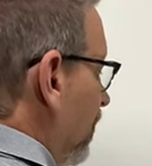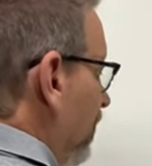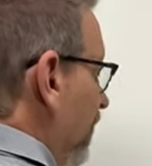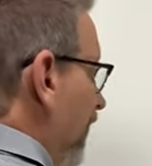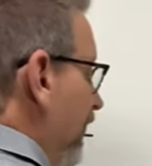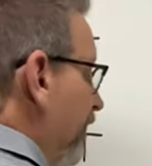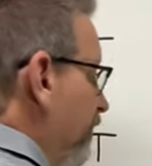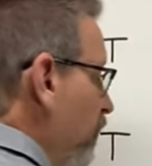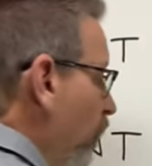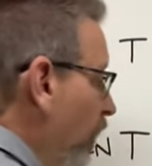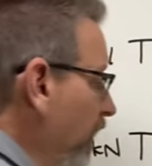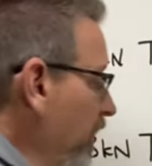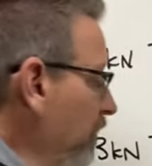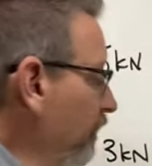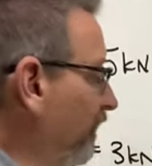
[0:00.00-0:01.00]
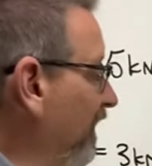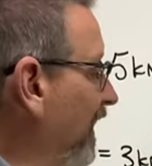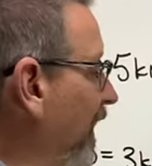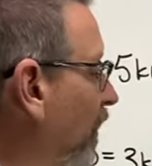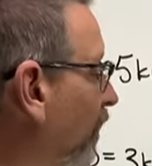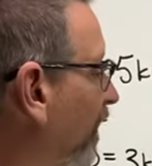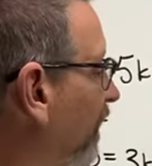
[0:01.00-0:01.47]
And if you want to use the
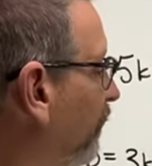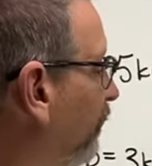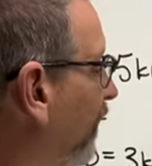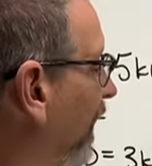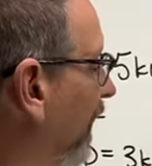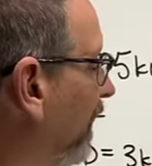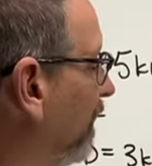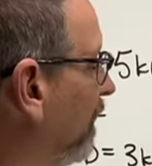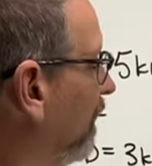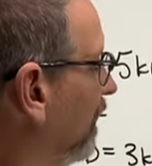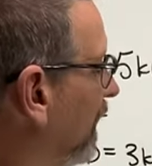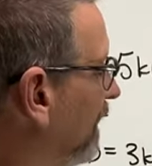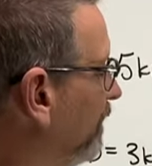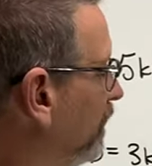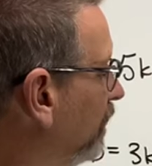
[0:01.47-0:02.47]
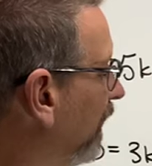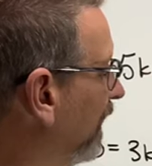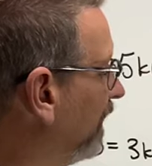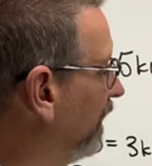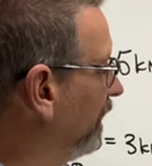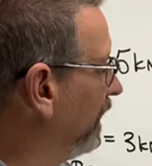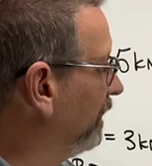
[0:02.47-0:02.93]
angle, that's fine. If you
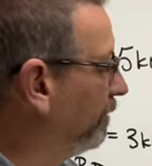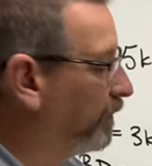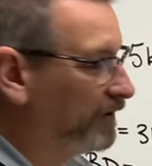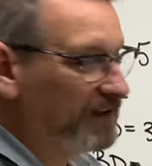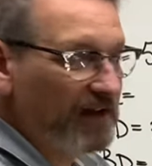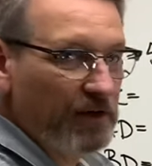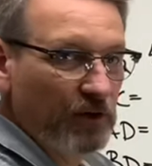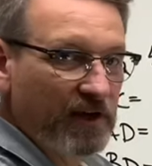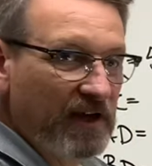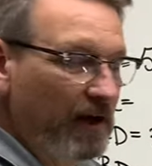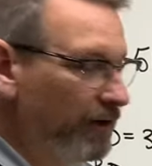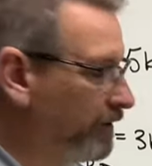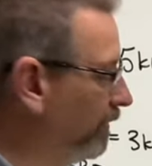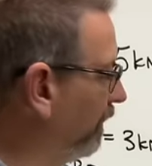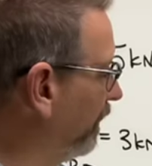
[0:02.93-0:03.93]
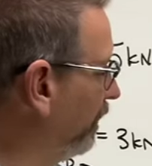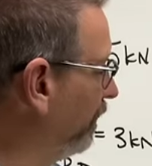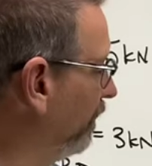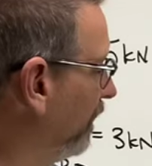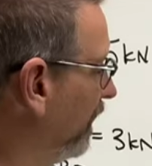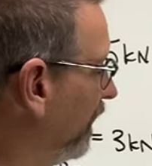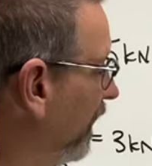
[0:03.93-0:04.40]
let it, put that in your calculator,
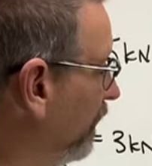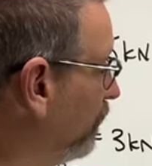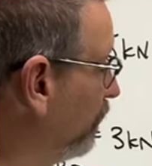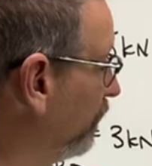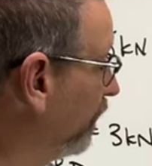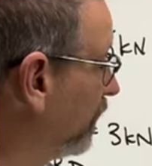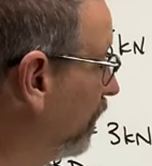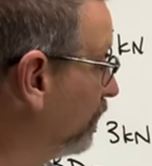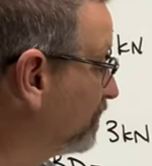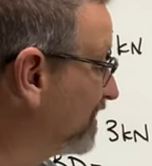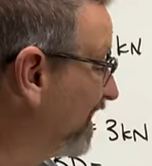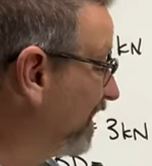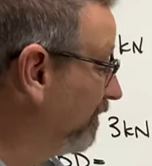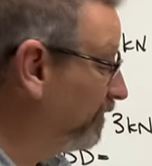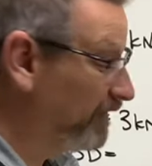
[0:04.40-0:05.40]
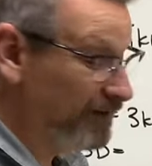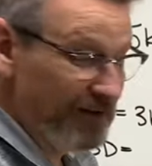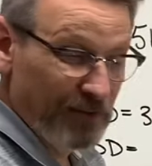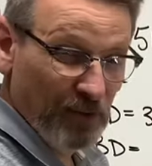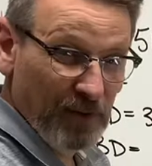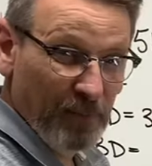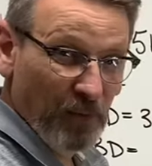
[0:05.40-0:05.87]
and you do the cosine of
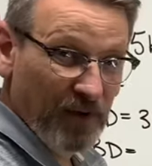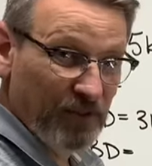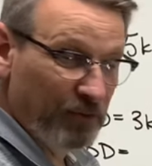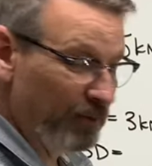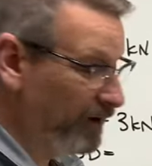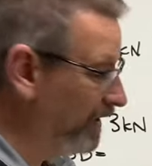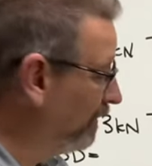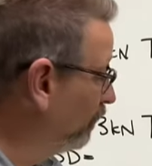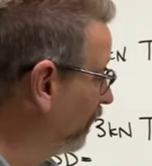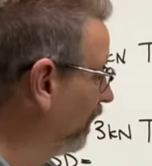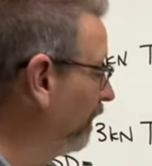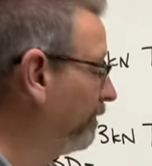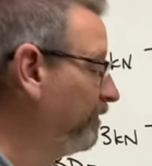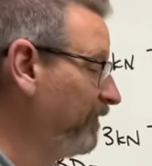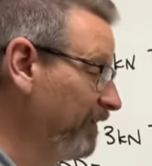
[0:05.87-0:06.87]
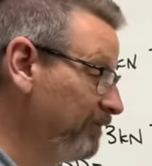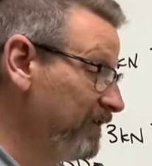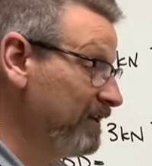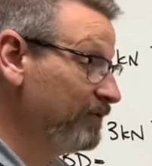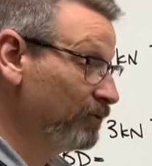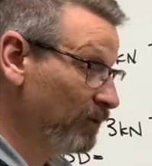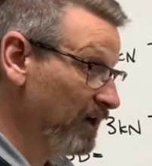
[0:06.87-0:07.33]
53.3,
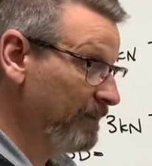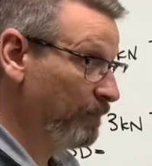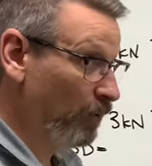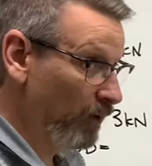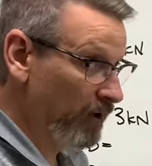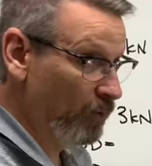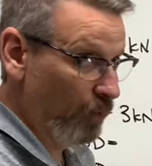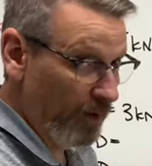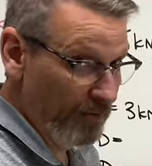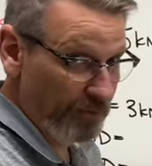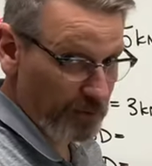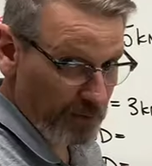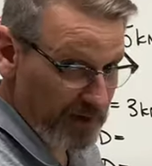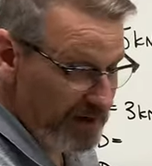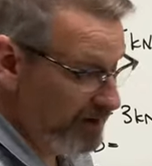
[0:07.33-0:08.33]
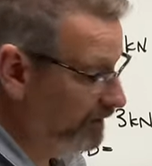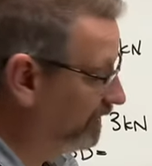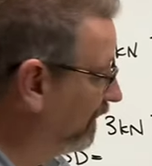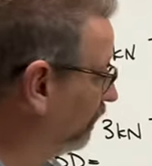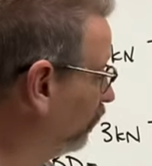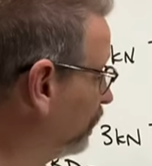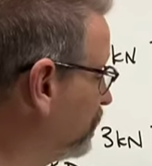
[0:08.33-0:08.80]
53.13,
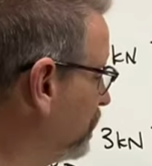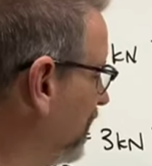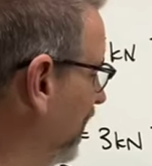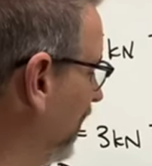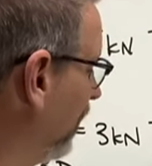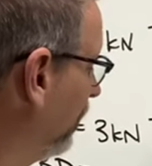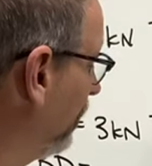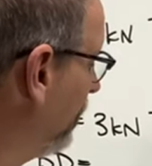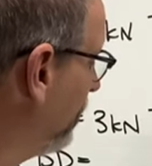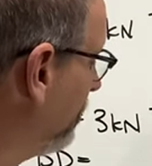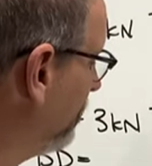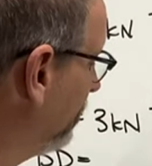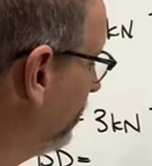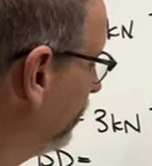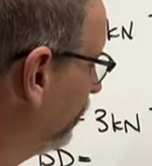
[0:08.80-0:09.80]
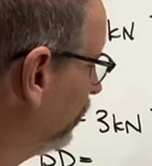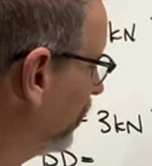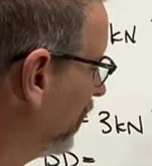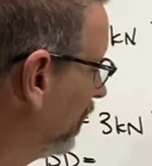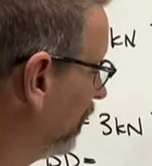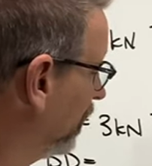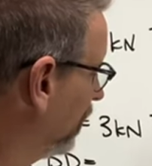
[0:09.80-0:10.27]
guess what you get?
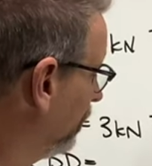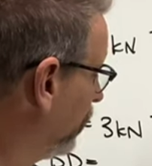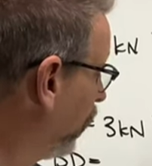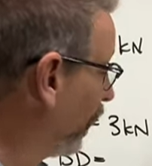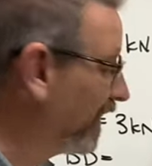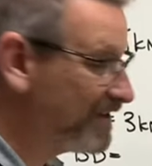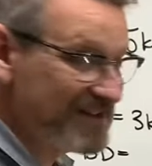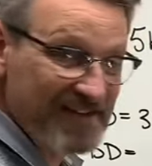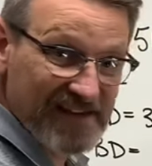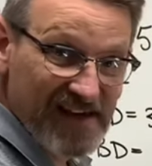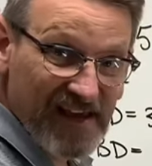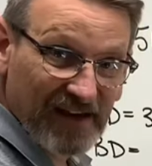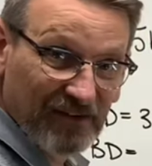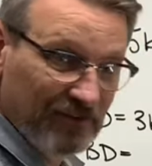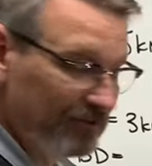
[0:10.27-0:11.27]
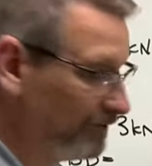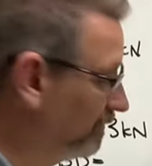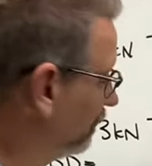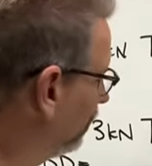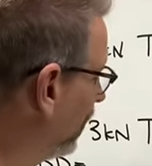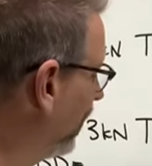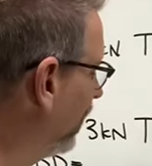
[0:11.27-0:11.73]
0.6,
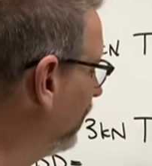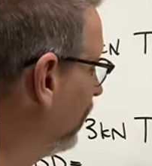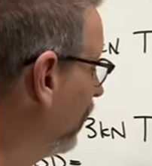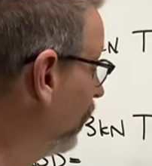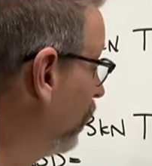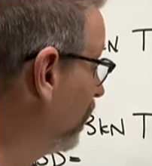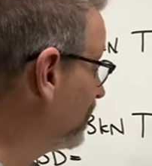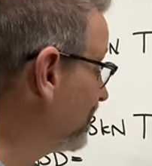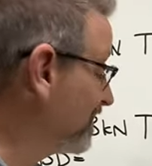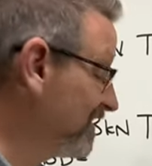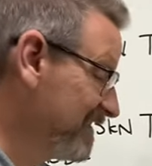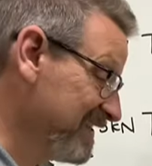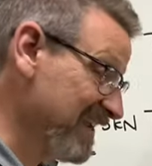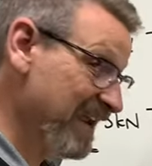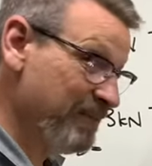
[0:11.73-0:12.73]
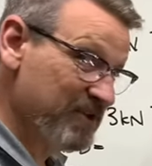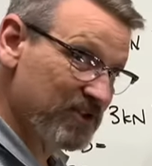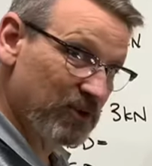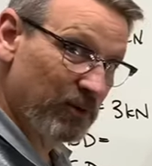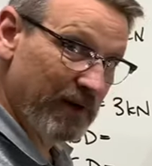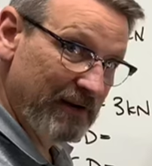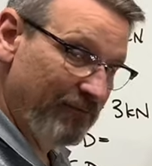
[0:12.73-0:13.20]
right? Which is the same as
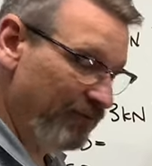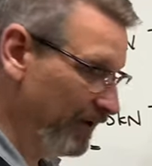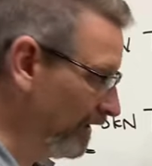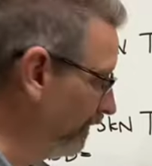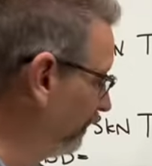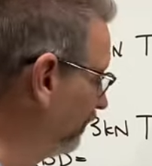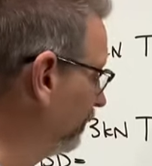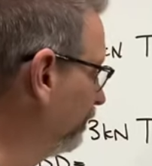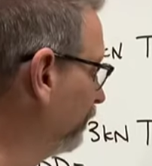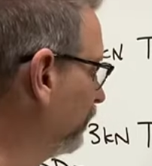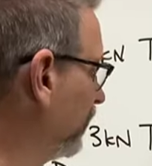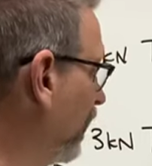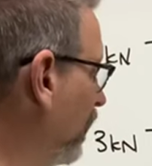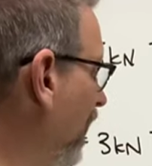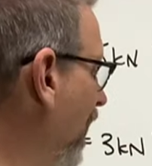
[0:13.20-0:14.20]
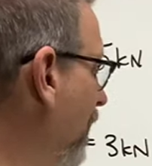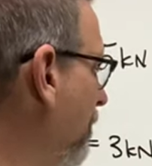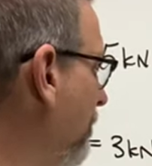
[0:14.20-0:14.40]
3 fifths, okay?